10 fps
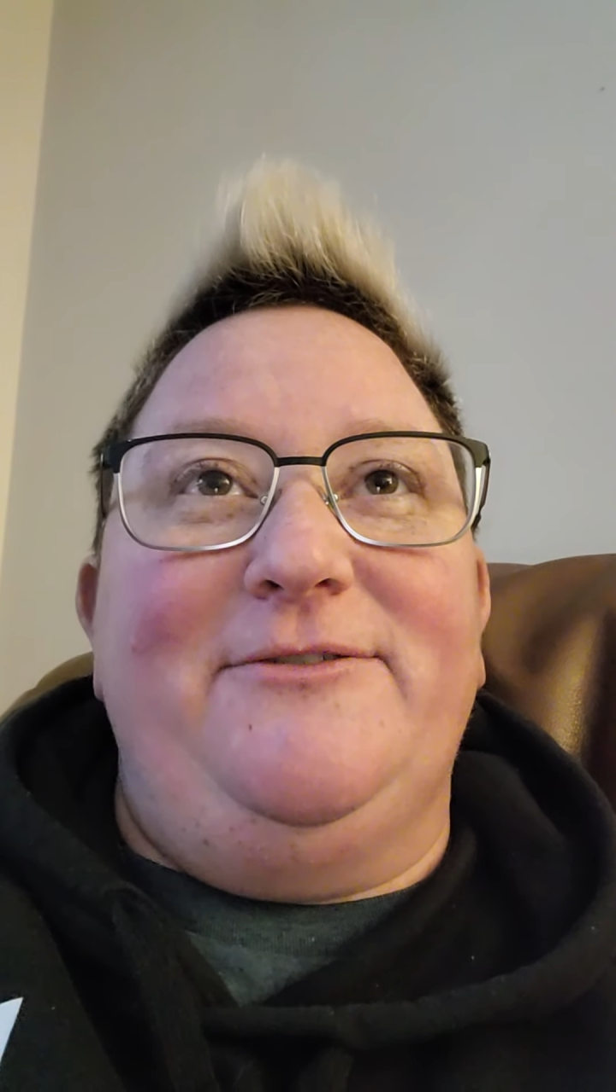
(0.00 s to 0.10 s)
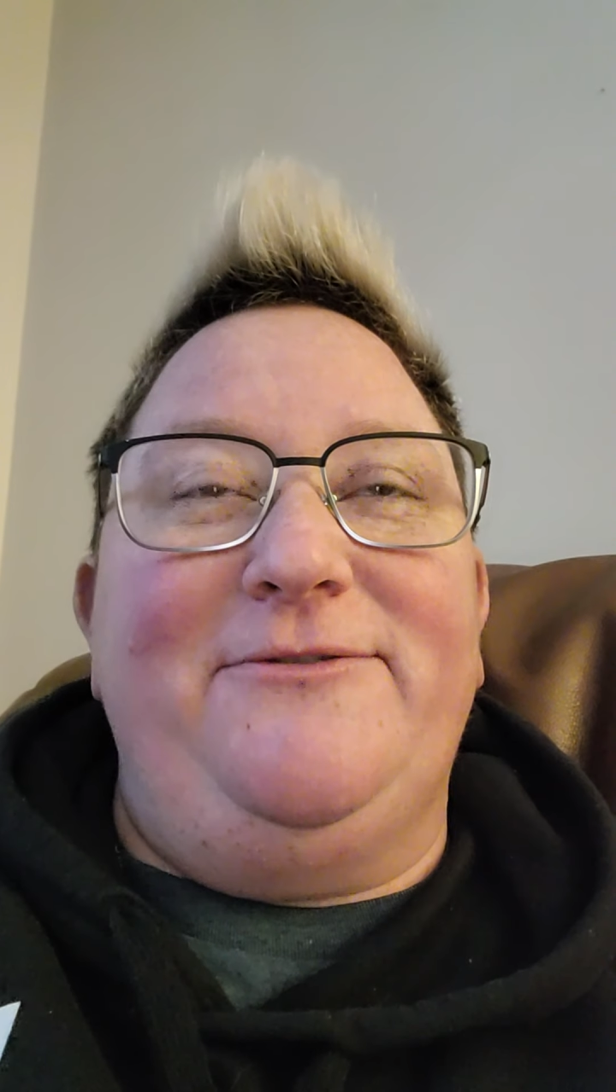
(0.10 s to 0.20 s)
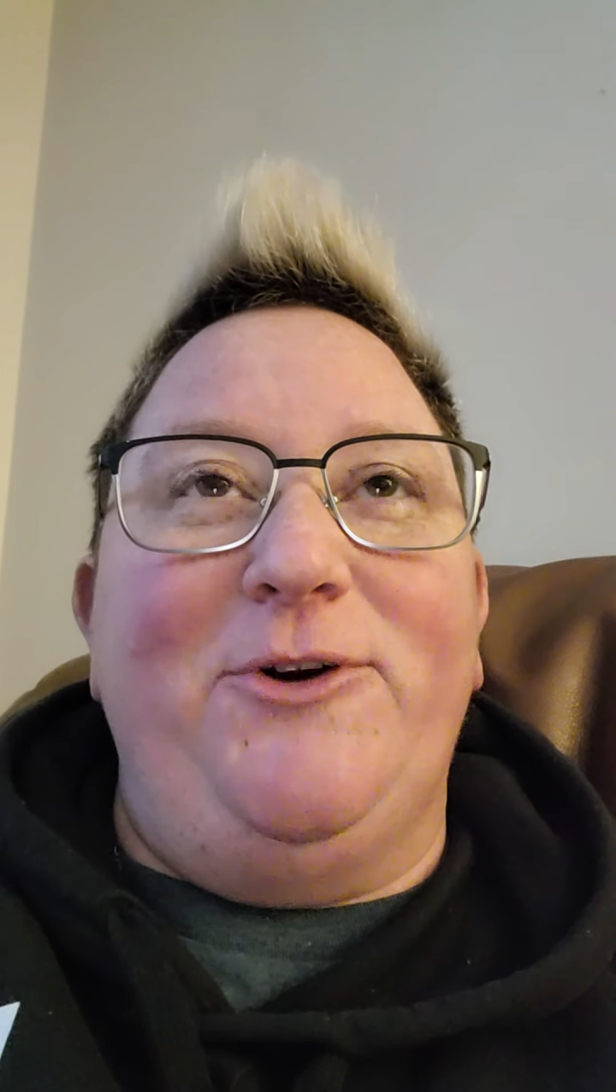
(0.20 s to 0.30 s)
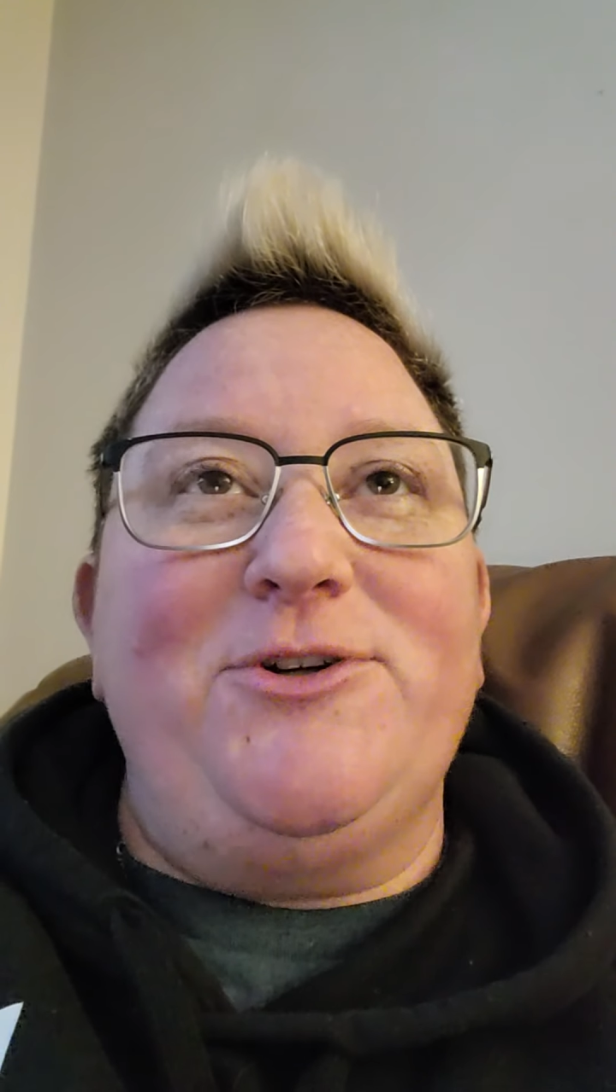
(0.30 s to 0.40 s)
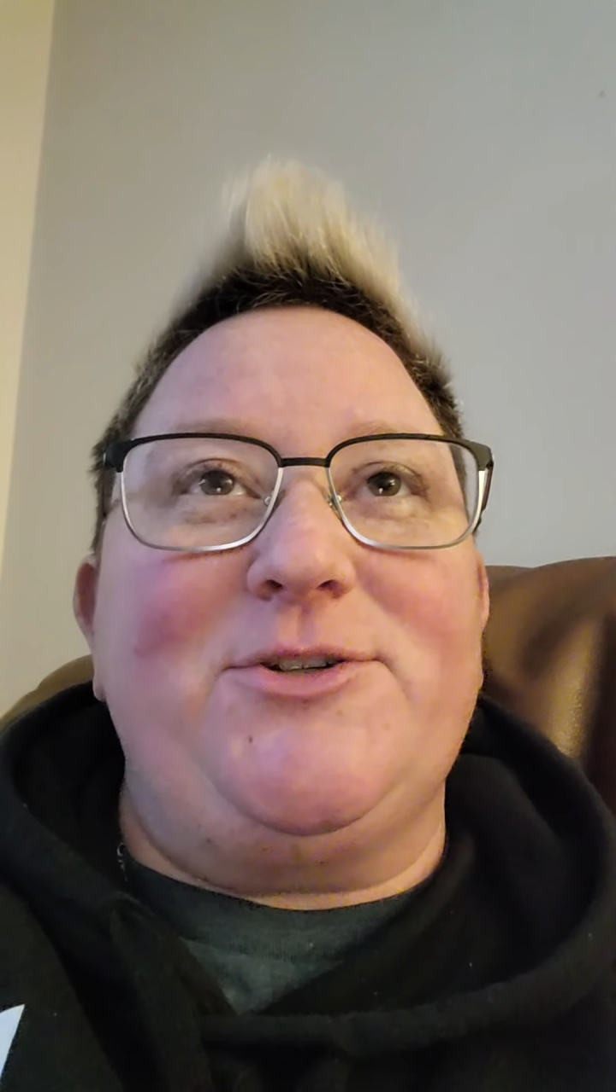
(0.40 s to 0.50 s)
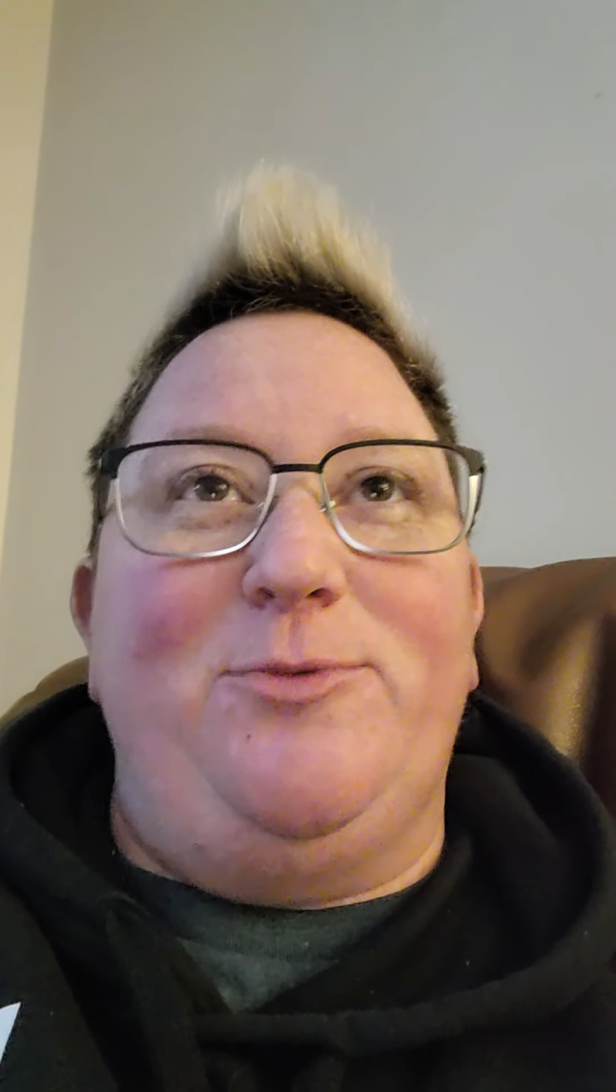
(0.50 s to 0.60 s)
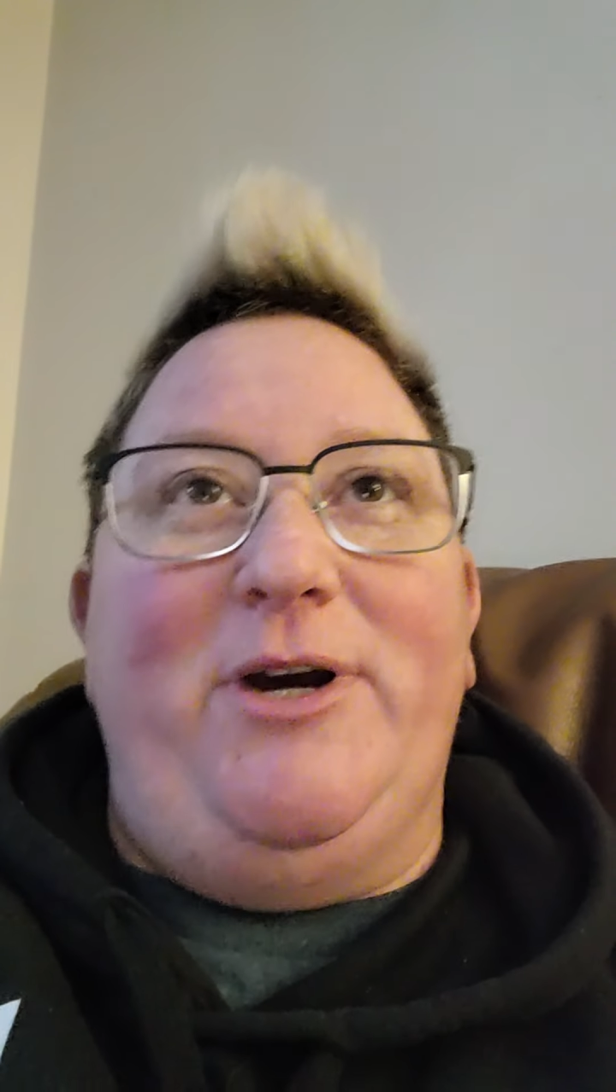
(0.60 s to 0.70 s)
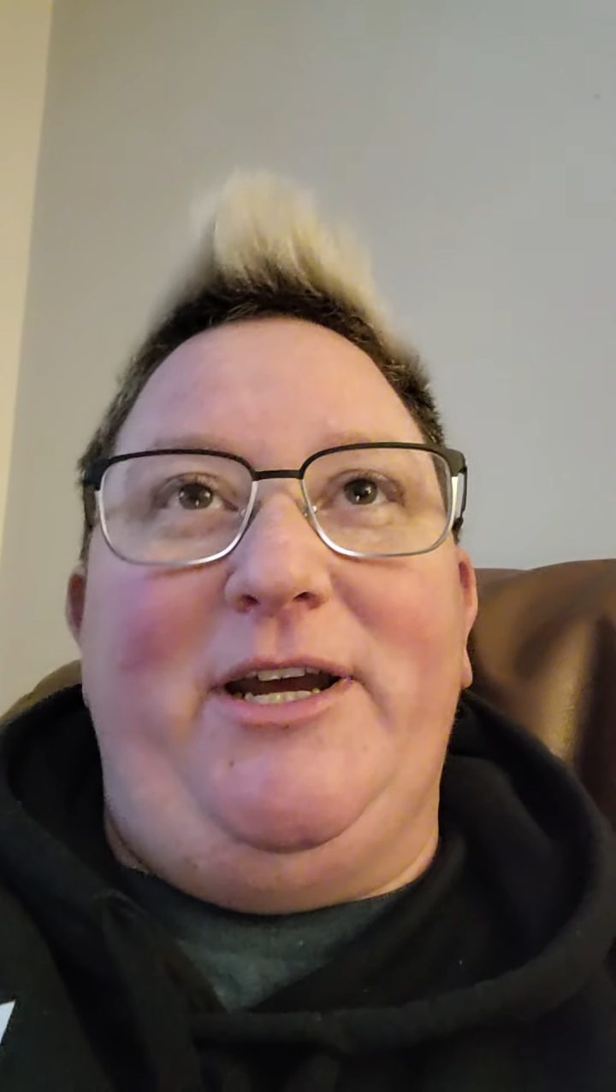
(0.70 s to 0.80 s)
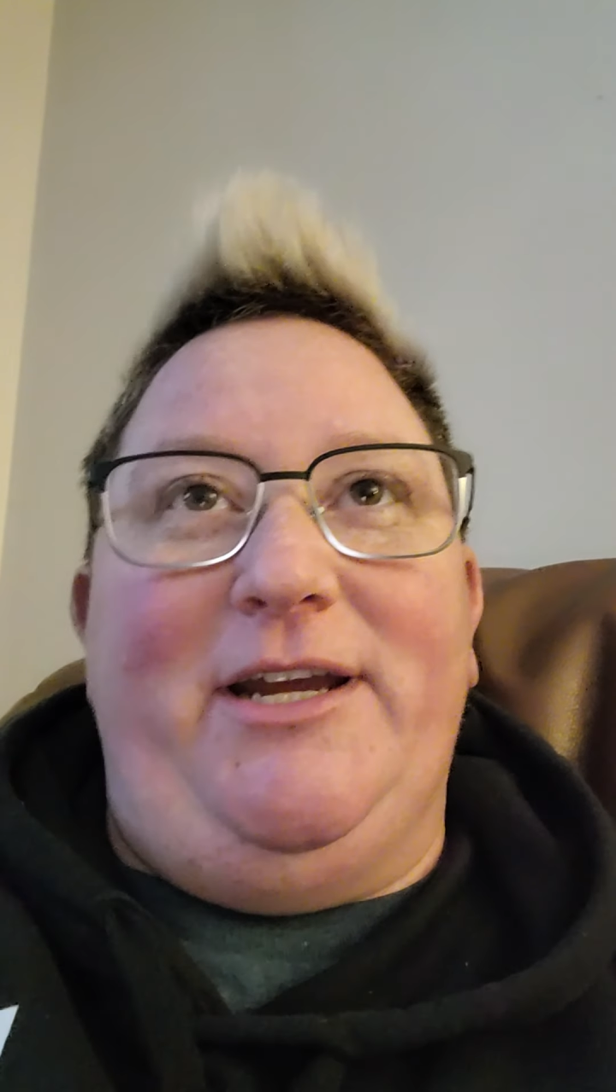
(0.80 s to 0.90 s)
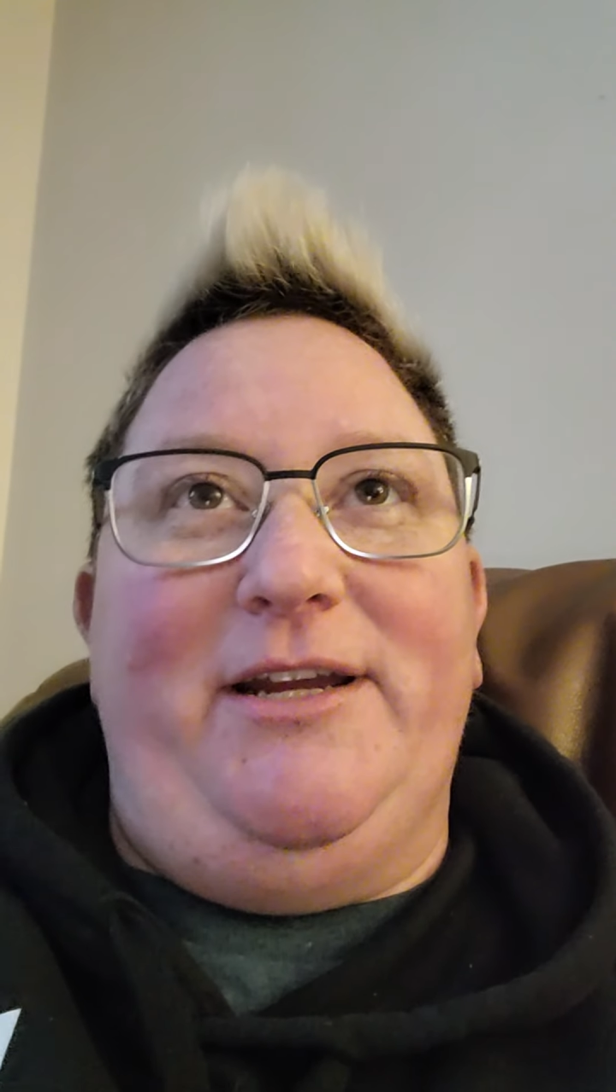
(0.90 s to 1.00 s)
first
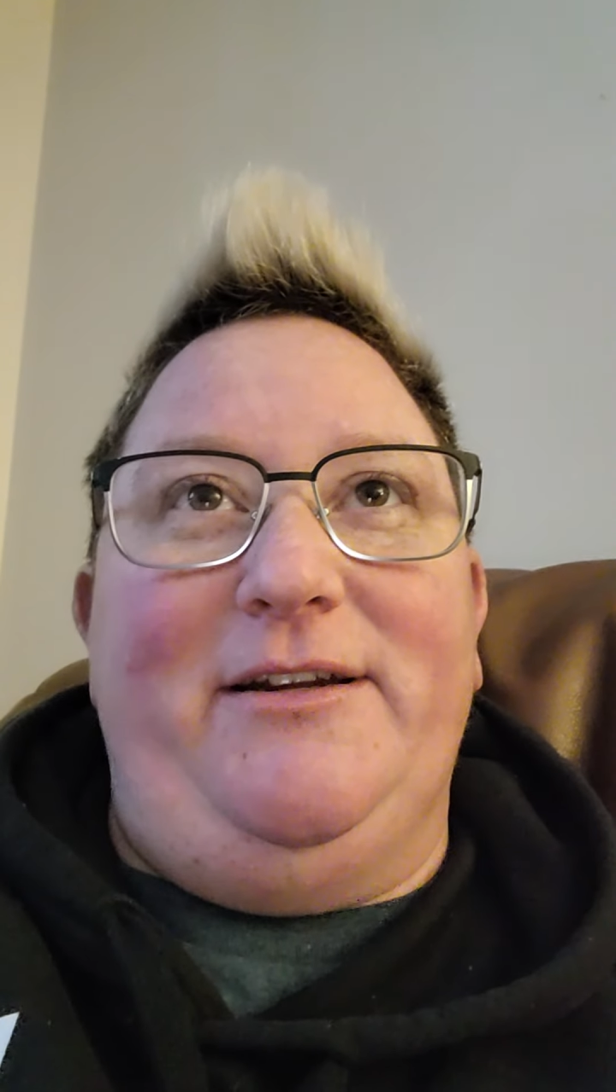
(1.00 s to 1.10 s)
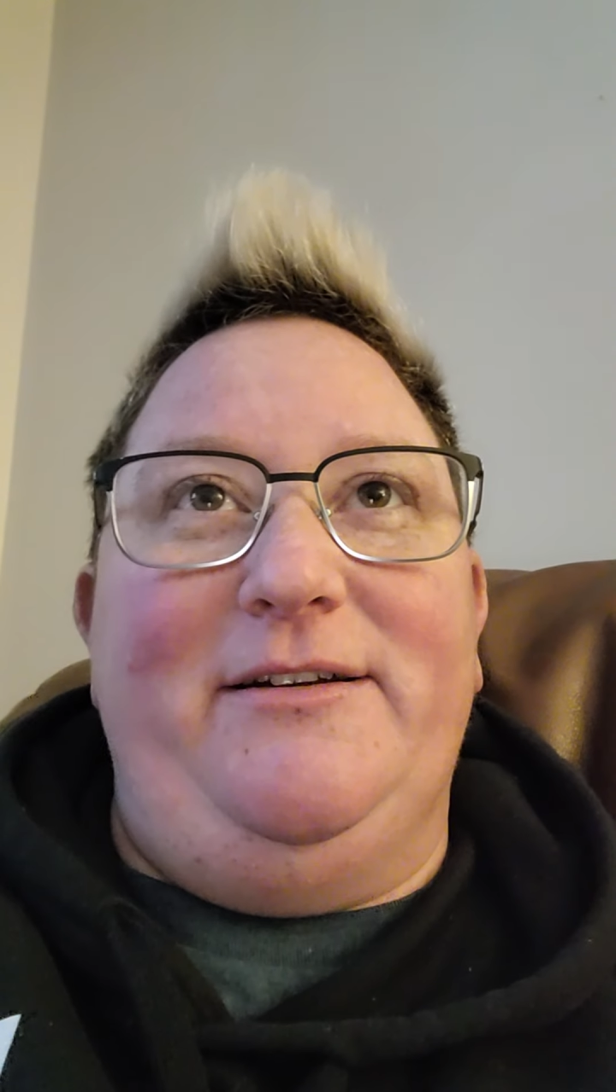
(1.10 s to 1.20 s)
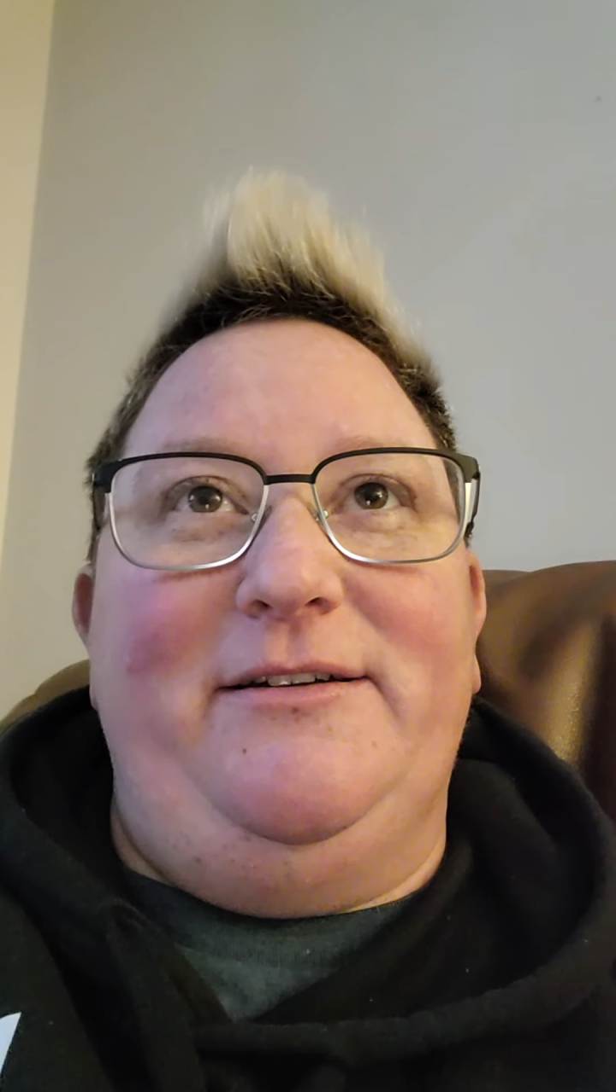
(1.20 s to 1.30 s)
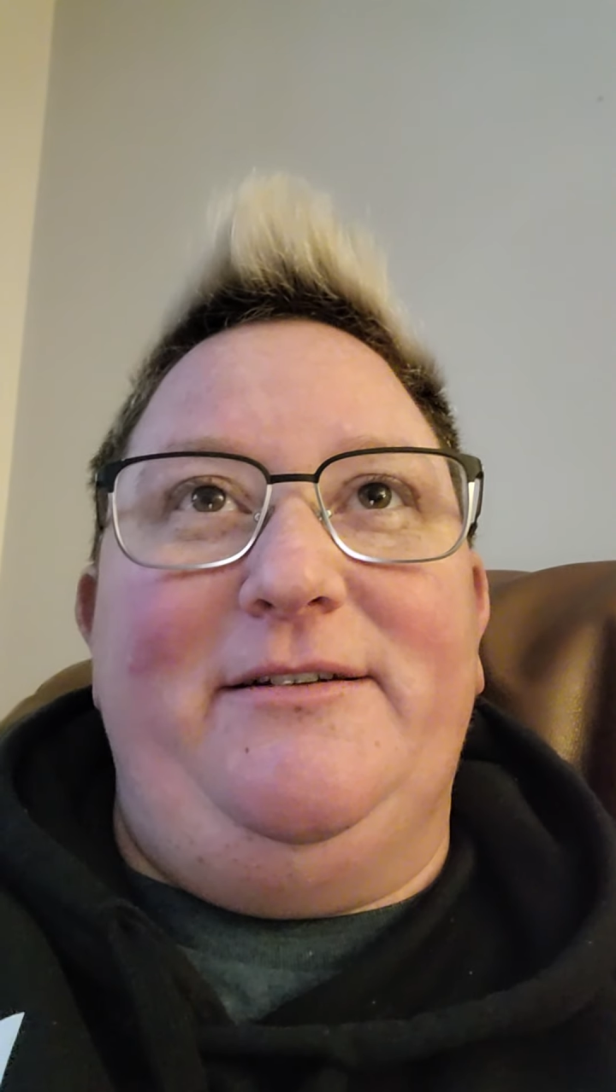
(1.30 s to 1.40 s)
way